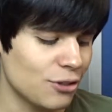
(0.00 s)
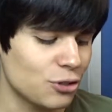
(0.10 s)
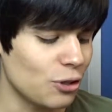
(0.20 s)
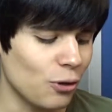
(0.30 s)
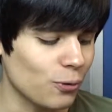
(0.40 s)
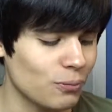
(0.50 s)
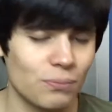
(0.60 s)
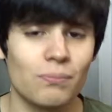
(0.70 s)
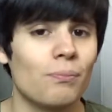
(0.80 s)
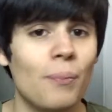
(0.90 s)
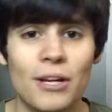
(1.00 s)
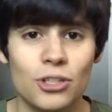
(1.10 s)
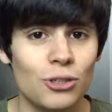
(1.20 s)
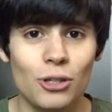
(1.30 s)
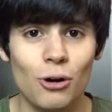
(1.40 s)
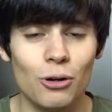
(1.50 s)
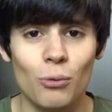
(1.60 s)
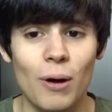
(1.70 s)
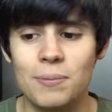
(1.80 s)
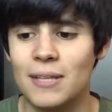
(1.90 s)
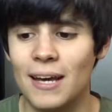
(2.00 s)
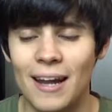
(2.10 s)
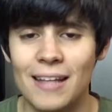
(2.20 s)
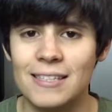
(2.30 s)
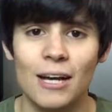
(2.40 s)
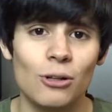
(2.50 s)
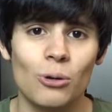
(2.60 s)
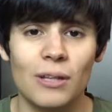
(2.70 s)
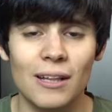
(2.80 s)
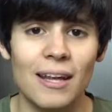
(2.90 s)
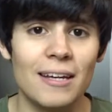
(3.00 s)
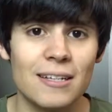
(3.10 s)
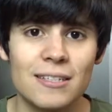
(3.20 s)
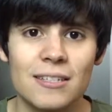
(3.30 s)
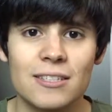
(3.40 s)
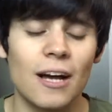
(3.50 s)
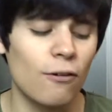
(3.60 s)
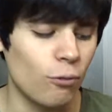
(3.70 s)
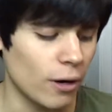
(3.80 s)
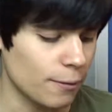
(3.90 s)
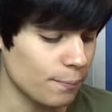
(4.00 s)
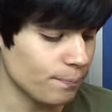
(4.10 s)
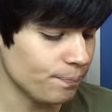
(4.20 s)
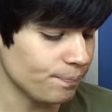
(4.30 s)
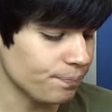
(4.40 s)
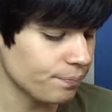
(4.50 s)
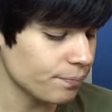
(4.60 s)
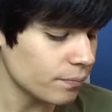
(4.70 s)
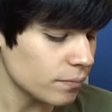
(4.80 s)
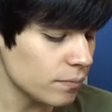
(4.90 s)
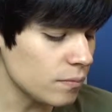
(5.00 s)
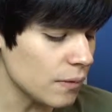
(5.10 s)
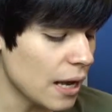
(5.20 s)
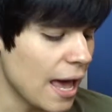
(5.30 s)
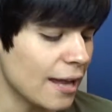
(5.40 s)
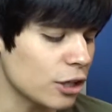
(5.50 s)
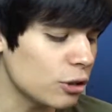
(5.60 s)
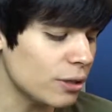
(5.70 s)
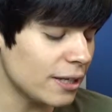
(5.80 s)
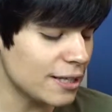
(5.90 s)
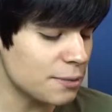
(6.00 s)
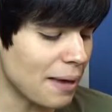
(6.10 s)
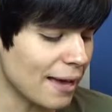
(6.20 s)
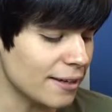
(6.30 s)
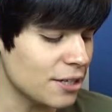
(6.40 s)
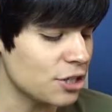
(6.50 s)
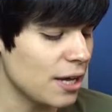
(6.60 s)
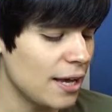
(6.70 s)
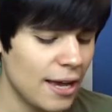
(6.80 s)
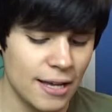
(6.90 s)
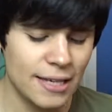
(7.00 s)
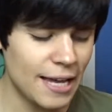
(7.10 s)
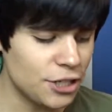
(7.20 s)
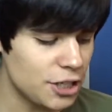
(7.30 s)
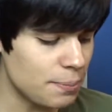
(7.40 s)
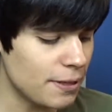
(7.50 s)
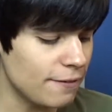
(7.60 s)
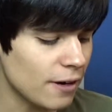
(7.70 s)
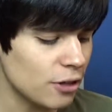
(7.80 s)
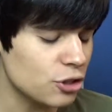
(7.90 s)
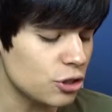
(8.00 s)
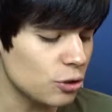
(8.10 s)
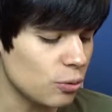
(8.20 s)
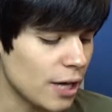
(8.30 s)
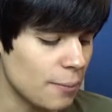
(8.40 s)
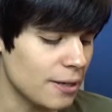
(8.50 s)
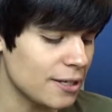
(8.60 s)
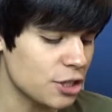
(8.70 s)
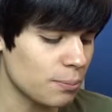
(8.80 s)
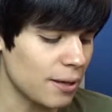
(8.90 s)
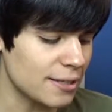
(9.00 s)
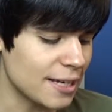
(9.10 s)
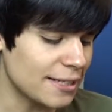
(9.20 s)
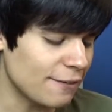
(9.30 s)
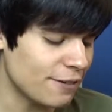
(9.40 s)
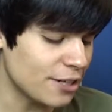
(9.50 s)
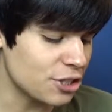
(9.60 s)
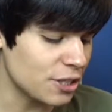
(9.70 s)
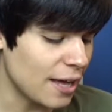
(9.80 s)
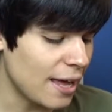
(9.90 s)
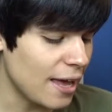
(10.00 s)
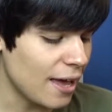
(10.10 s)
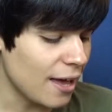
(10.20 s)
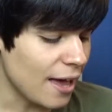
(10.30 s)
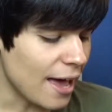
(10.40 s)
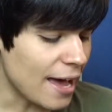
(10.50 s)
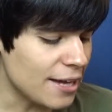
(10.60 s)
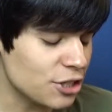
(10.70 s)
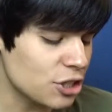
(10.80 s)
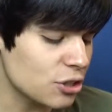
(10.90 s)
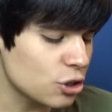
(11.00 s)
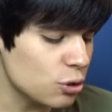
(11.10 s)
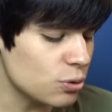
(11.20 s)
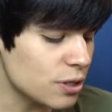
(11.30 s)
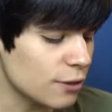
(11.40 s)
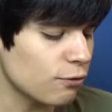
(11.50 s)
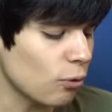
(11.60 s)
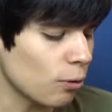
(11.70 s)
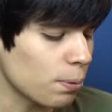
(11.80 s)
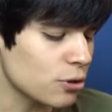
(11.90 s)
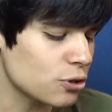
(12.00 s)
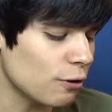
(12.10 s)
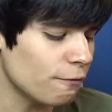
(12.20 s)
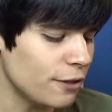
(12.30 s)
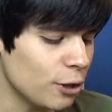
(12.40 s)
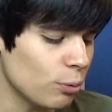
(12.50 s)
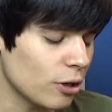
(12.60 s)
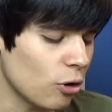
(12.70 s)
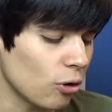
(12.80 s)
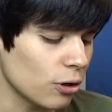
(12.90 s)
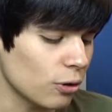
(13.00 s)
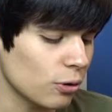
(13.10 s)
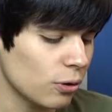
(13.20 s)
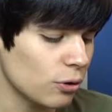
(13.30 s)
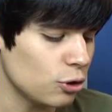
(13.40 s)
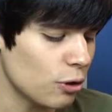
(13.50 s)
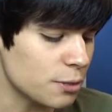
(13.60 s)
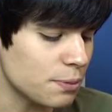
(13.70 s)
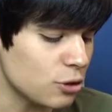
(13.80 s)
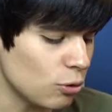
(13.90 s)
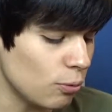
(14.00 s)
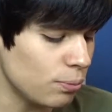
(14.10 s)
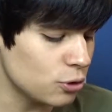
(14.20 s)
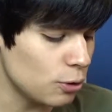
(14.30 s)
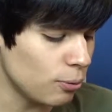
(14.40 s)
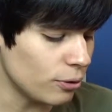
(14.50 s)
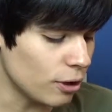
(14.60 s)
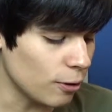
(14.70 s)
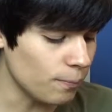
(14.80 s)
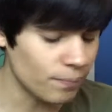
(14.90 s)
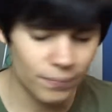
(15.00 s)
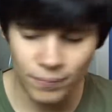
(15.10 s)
So make sure you go to the website and download the latest software. And included in this package, HD PVR2 Gaming Edition Plus High Definition H.264 Personal Video Recorder USB 2.0,